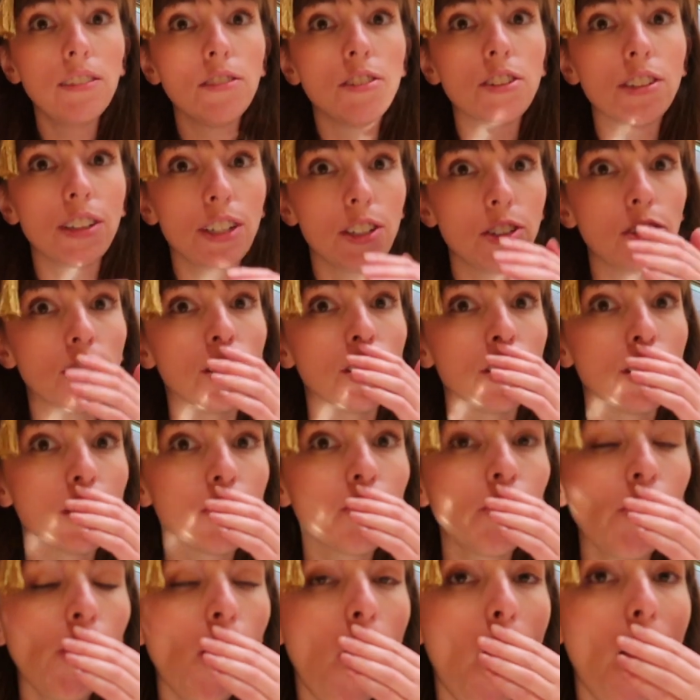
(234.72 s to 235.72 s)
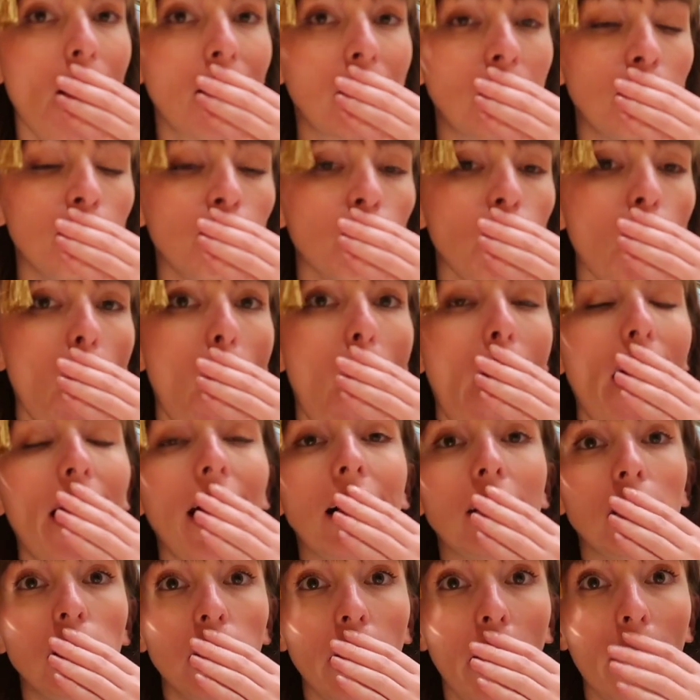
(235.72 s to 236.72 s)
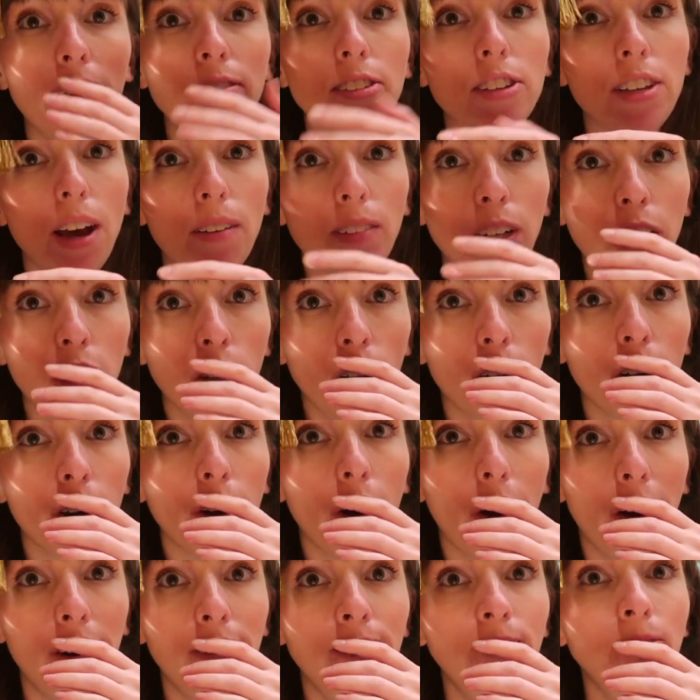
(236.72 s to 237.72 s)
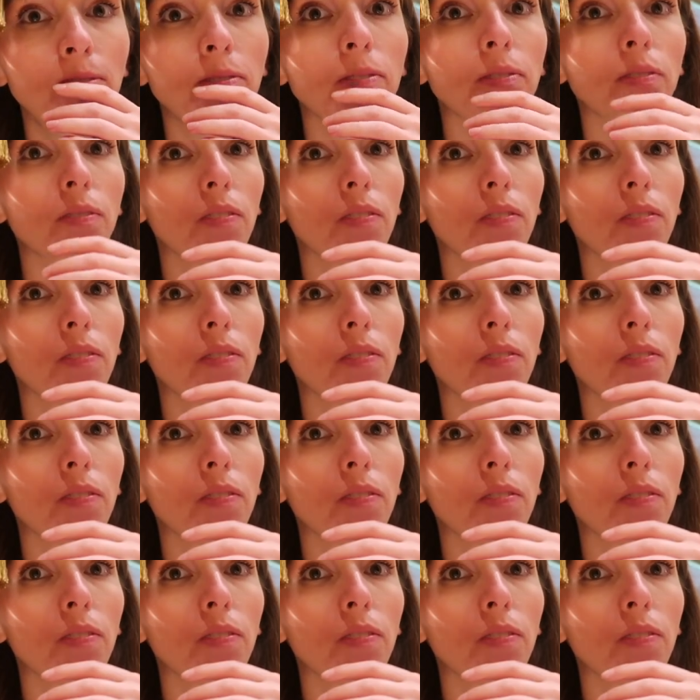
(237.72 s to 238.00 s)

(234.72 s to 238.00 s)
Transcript: Delicious. I don't have salmon a lot at home,